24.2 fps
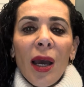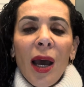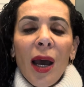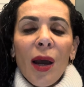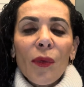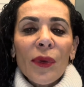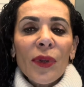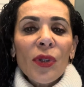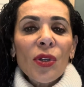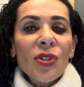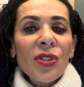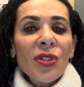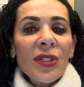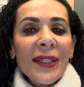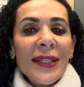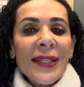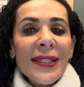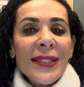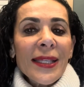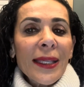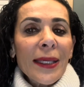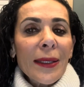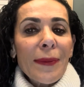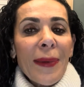we usually
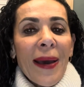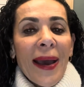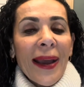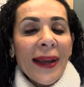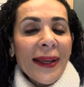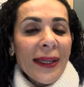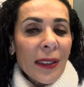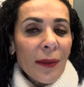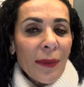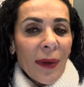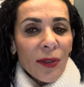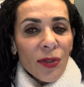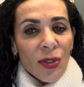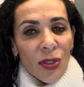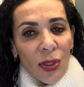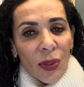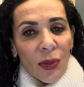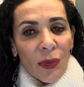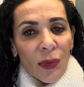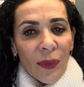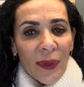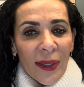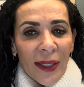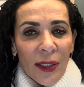see you back at about
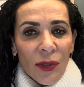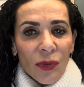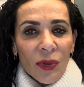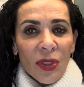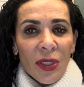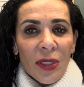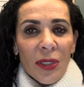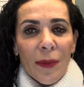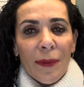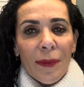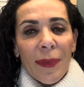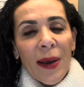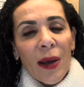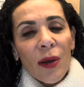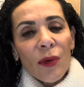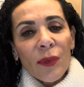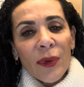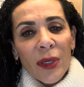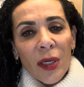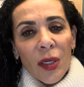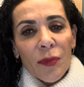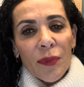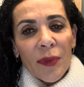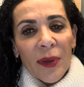2 weeks, which is about
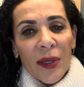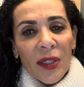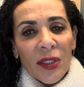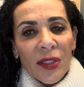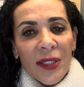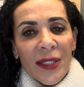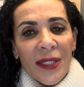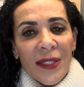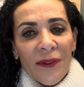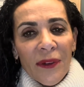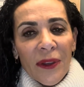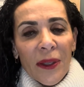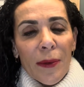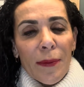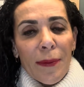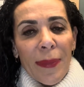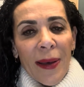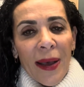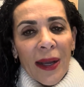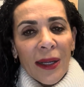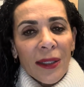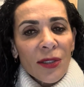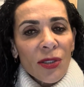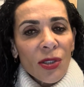when our patients feel
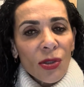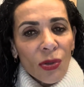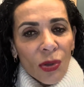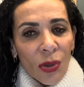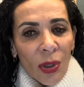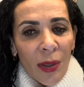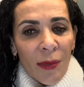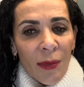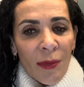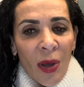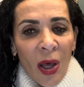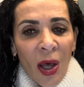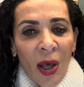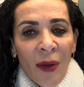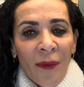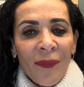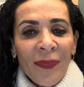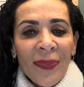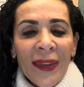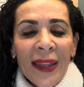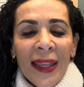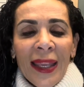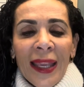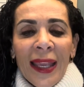back to normal.
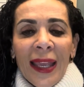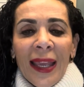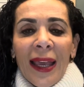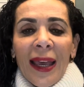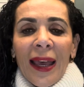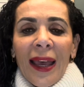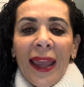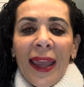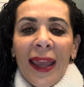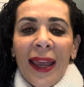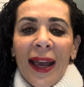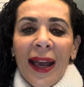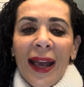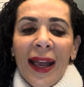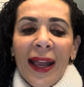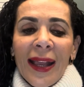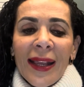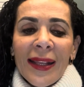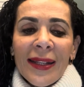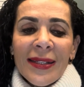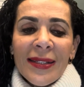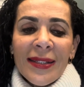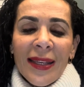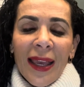
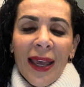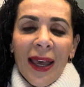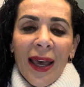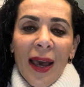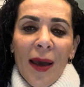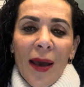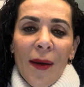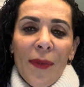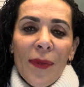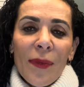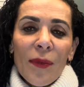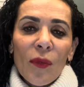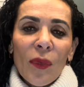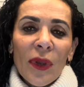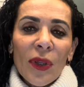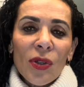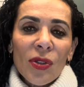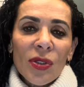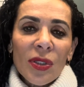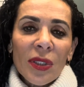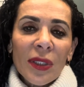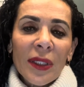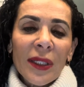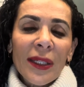And we
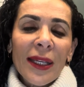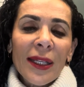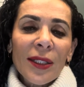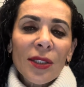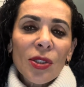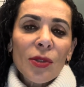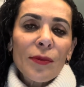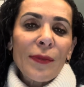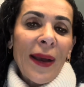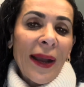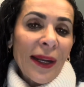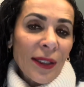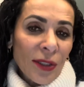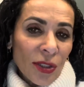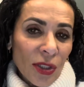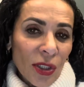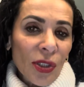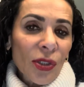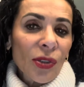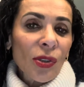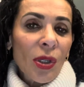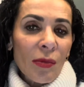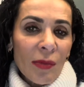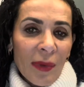usually get you back to
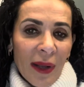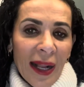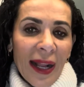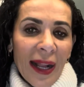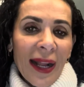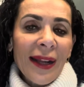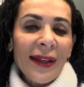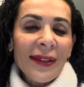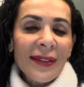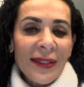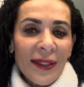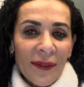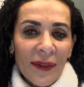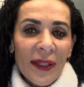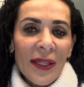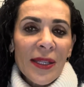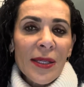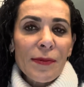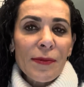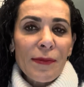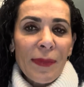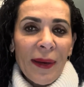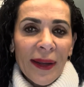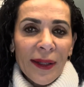your normal
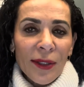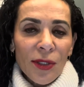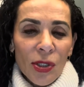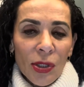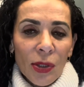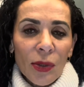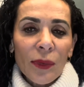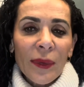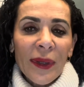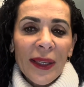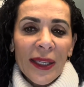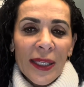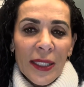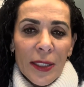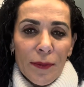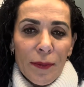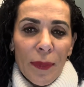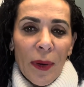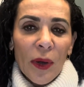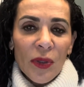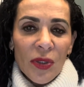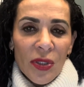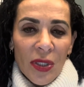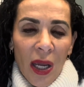activities by 2 weeks
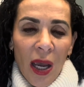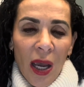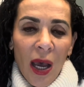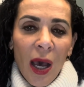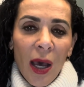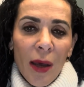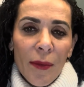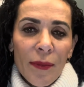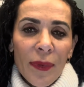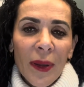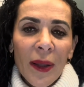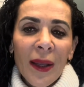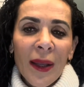post-op.